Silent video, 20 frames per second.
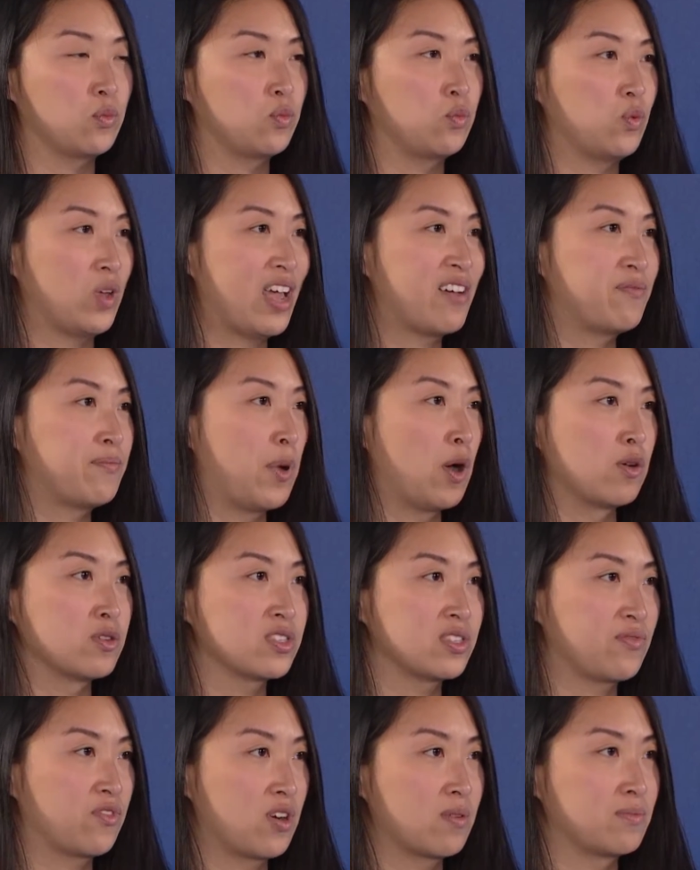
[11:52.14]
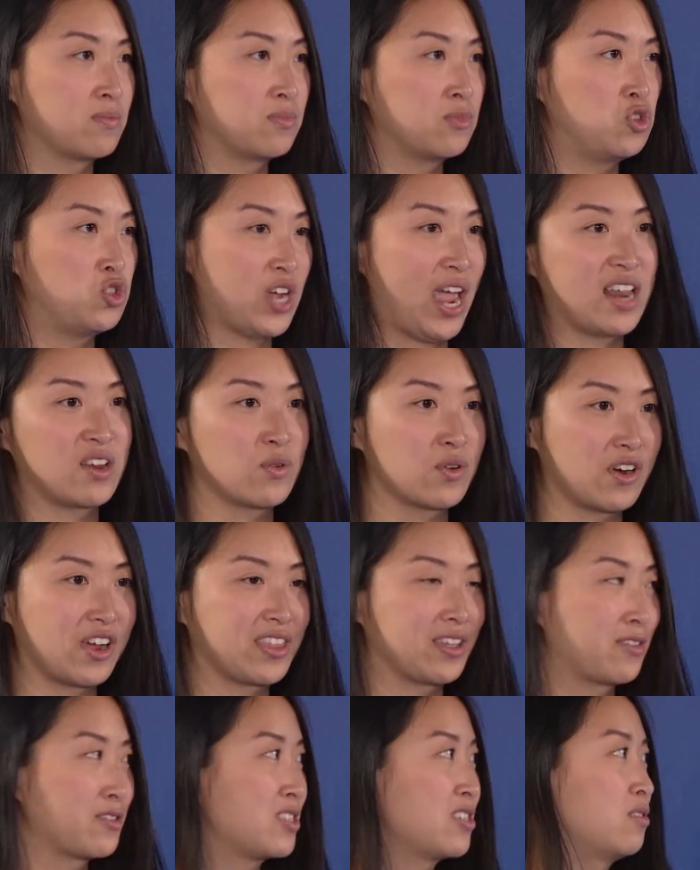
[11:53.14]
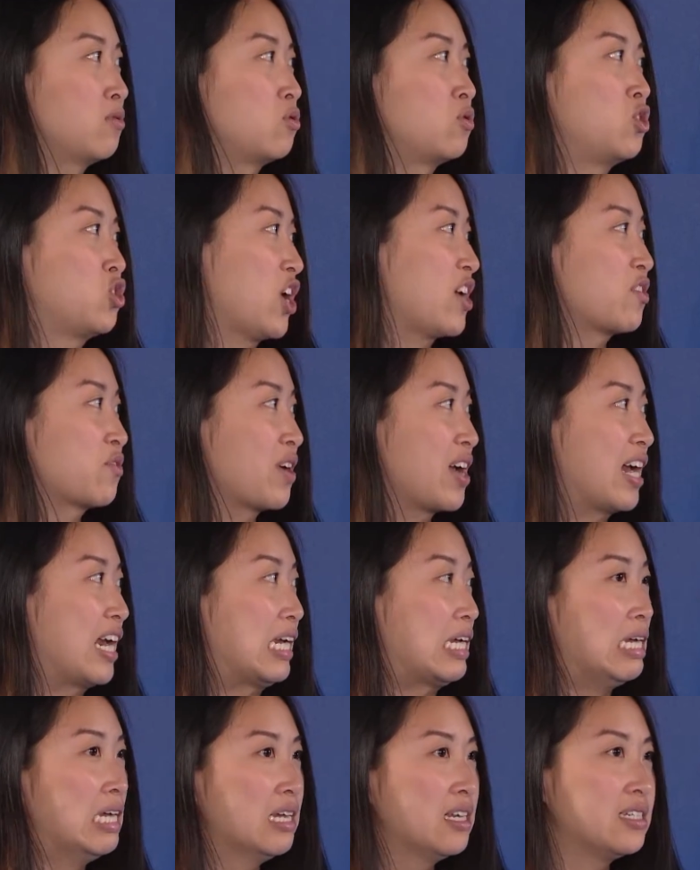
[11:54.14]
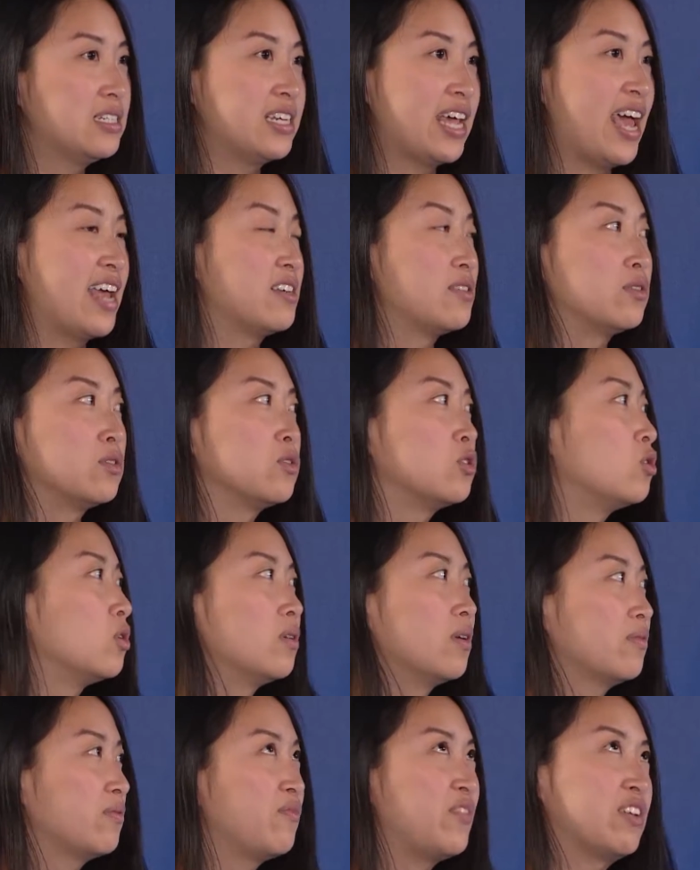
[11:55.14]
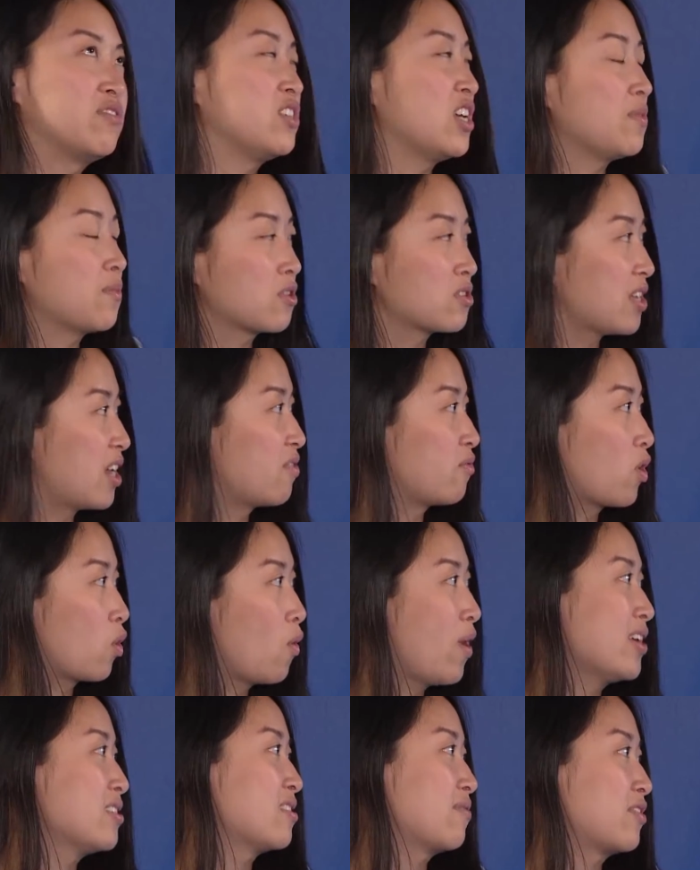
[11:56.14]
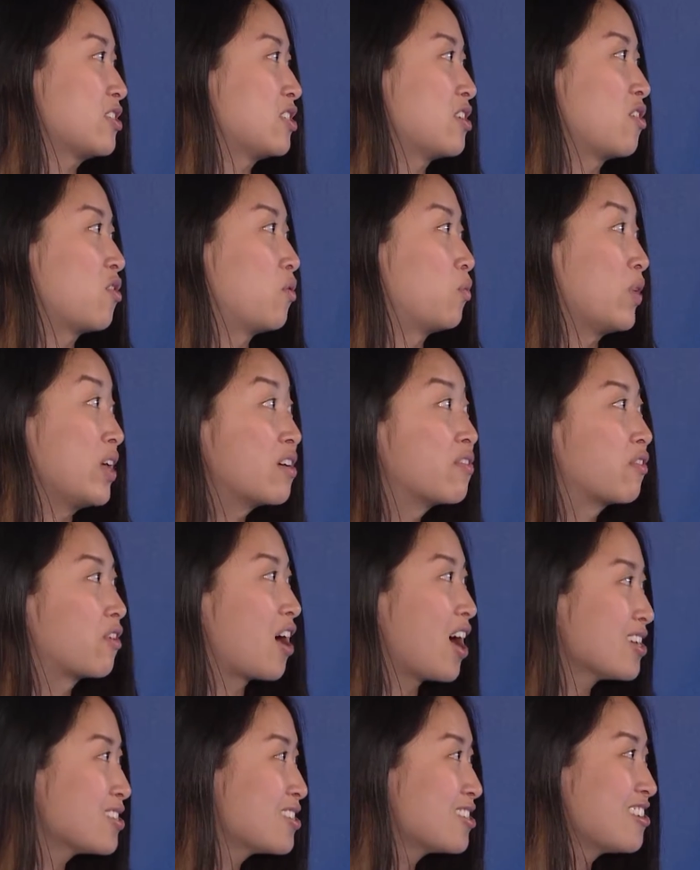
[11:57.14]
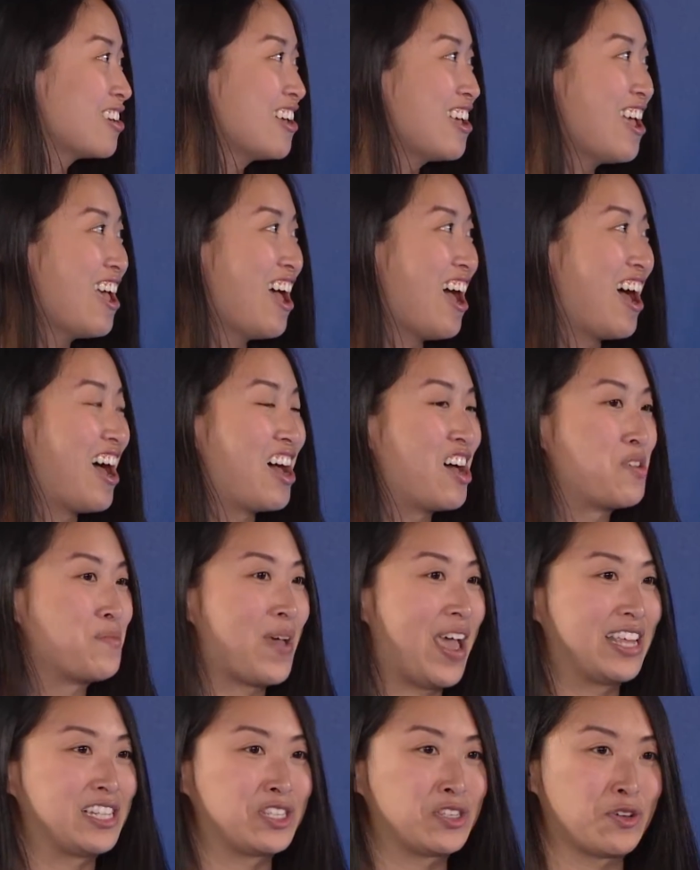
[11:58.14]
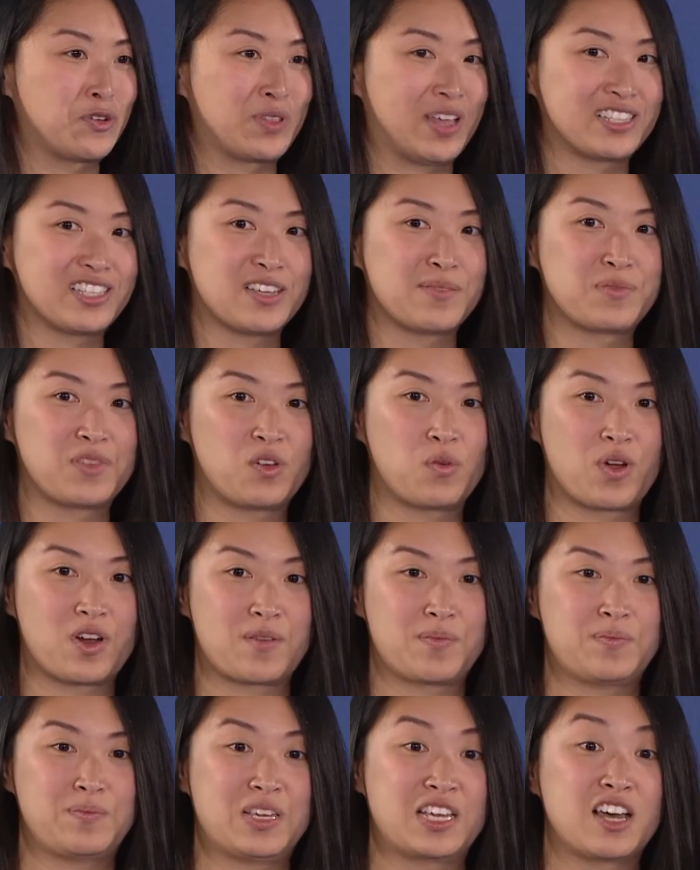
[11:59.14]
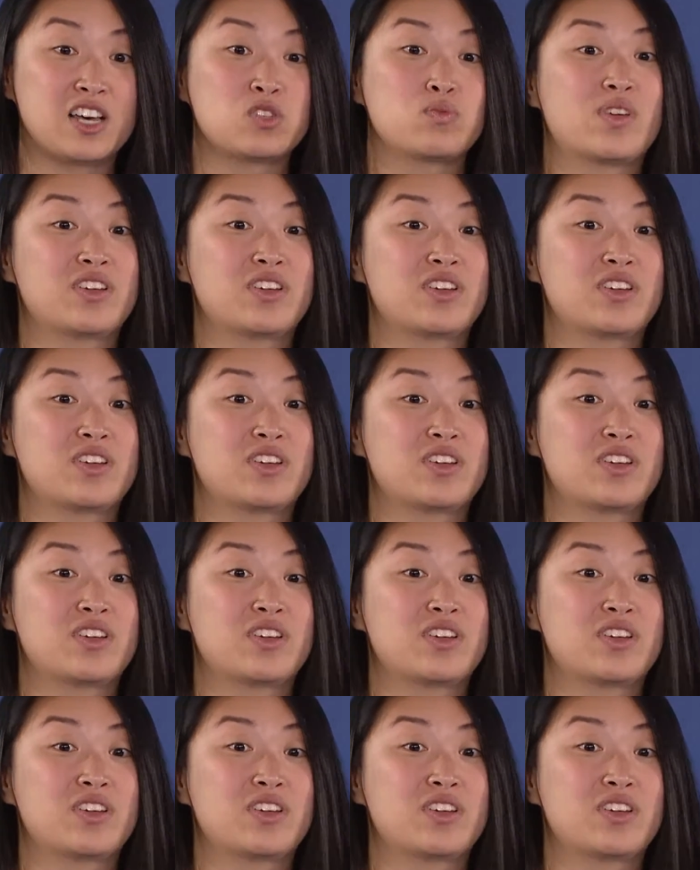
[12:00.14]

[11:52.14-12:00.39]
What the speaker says: We have posts from January that are still generating 10-15% of requests every single week for us. And so that's something where, because we